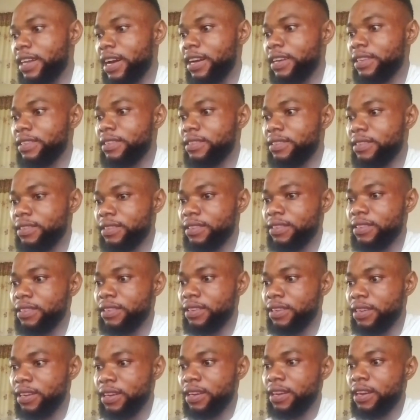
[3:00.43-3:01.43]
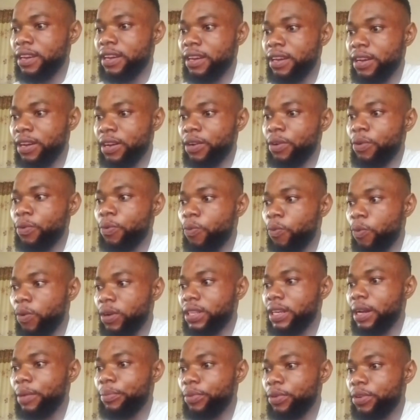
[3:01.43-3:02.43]
that, what
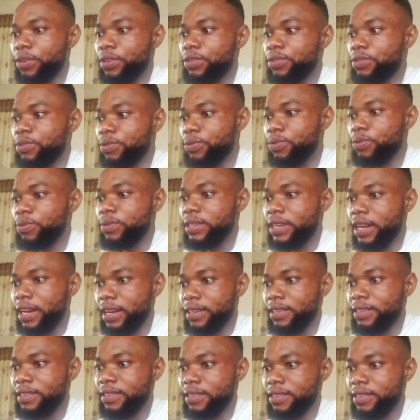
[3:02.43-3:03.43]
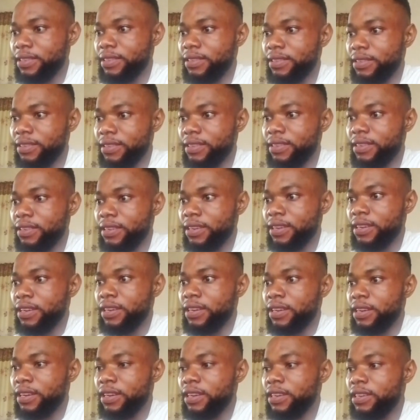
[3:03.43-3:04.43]
I'm going to do next
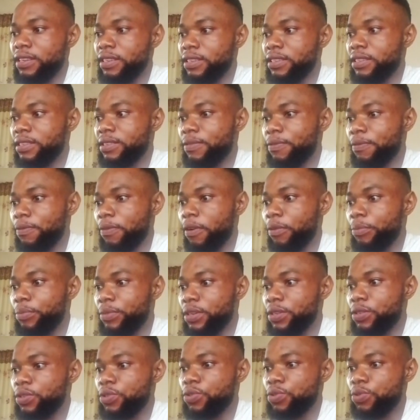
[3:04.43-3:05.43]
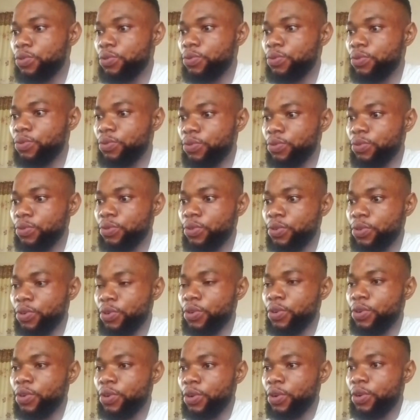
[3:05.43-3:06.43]
is for me to
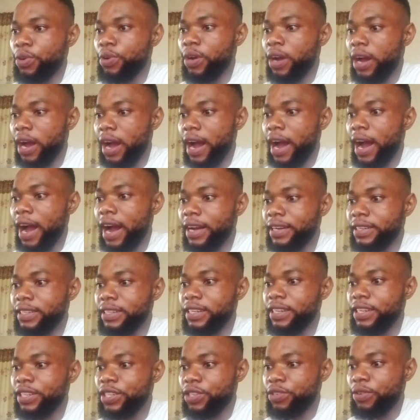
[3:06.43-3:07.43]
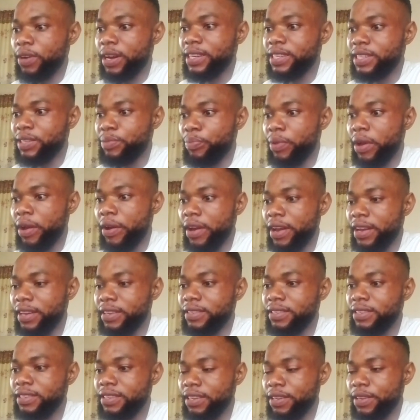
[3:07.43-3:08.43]
add a
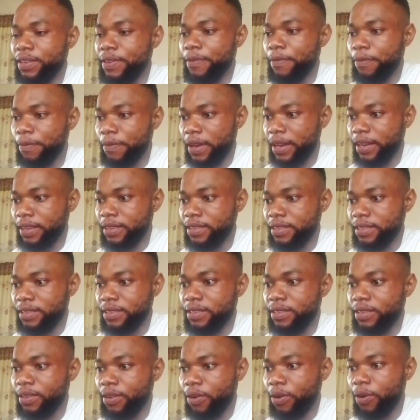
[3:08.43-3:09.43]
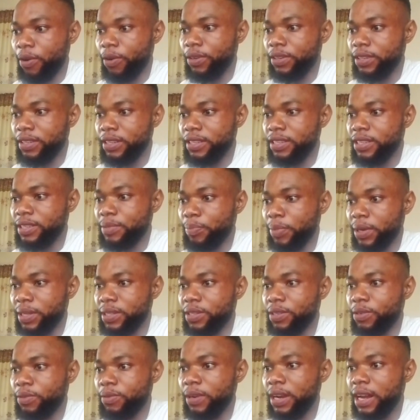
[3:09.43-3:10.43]
transparency effect on this
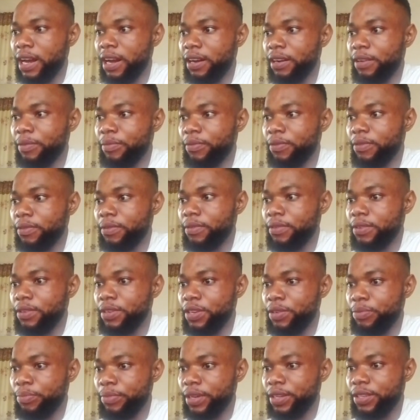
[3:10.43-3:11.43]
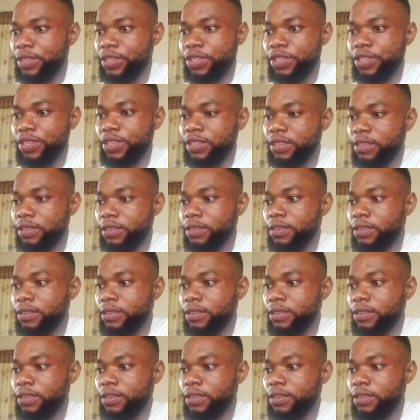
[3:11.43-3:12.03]
particular image.